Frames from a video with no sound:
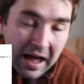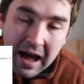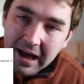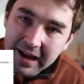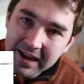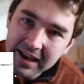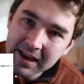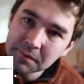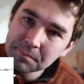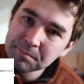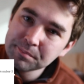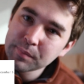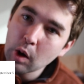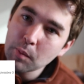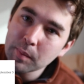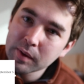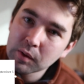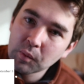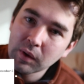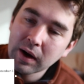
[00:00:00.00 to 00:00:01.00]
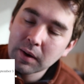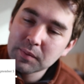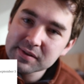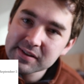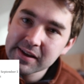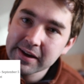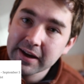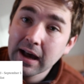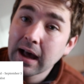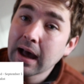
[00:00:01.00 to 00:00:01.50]
I had a moment where I was
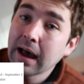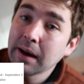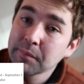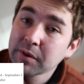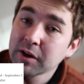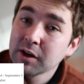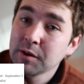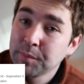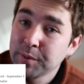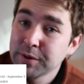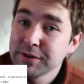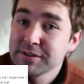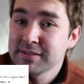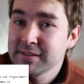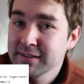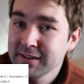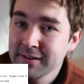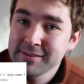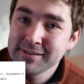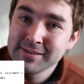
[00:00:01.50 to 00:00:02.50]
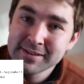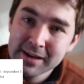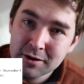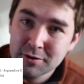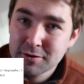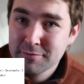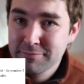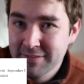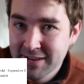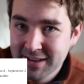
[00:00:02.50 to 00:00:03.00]
like, I'm going to put Seed of the
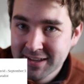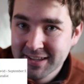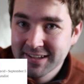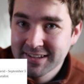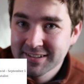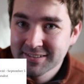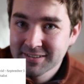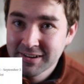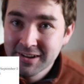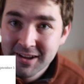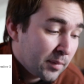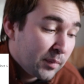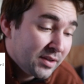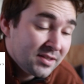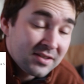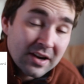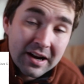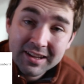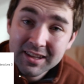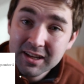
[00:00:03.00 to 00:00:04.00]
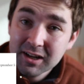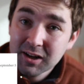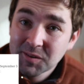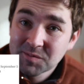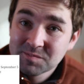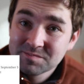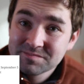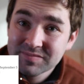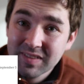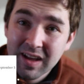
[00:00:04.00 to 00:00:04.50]
Sacred Fig in, but it's not here.
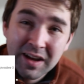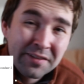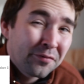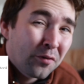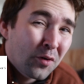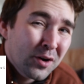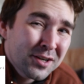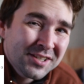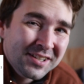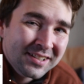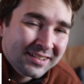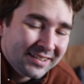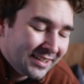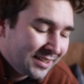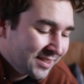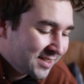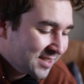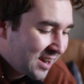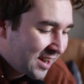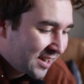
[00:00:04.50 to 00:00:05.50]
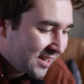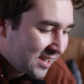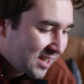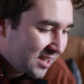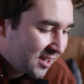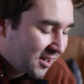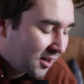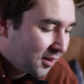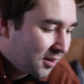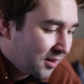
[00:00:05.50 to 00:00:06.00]
Unfortunately, it's not
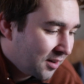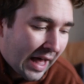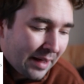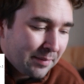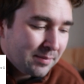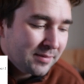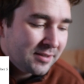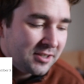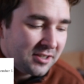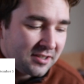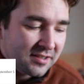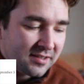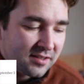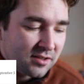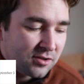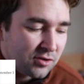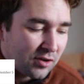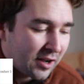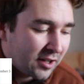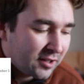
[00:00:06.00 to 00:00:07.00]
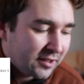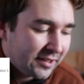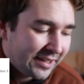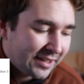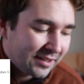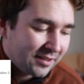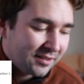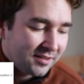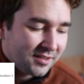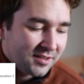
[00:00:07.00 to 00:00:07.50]
here. I'm just
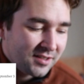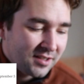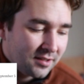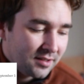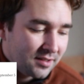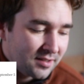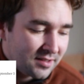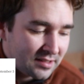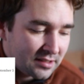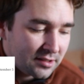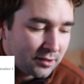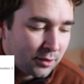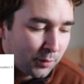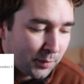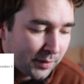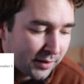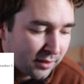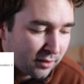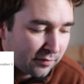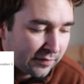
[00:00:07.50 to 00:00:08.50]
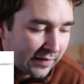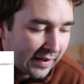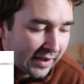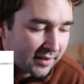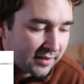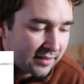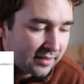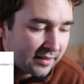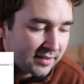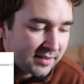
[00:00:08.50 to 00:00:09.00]
struggling to deal with the
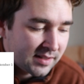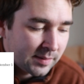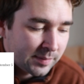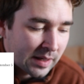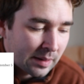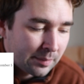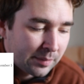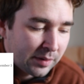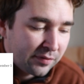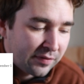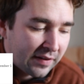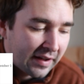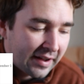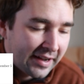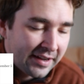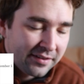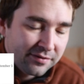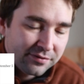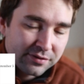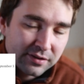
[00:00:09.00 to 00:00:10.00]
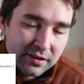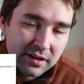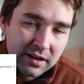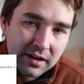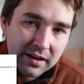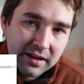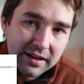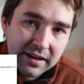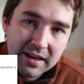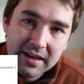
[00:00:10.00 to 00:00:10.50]
fact that September 5
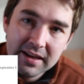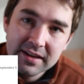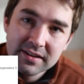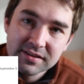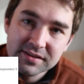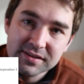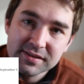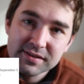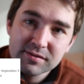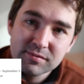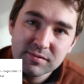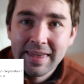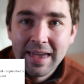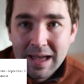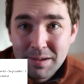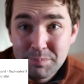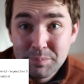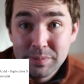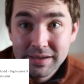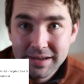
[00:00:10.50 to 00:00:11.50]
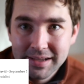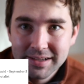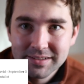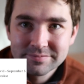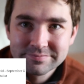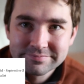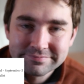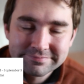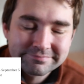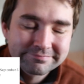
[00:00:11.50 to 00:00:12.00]
is
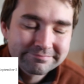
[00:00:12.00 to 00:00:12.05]
happening.